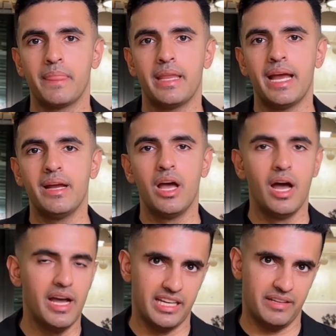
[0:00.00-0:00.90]
At a
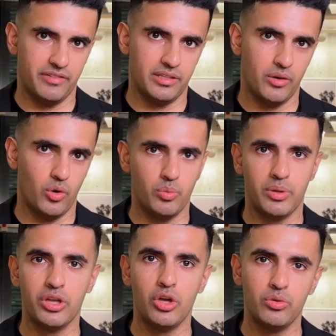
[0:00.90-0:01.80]
high level,
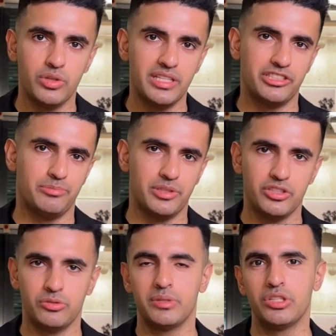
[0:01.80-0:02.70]
OpenClaw is
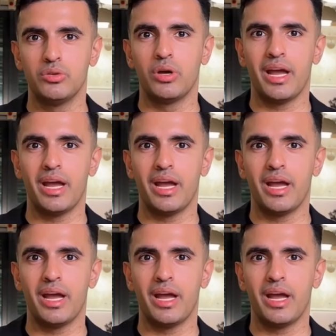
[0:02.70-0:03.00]
built to be your